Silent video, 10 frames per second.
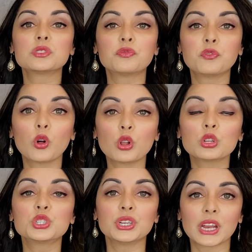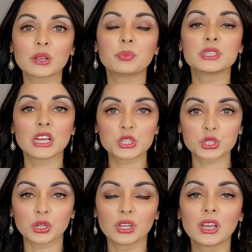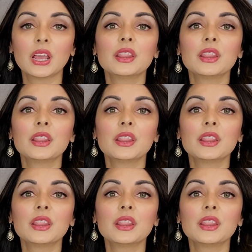full genetic potential,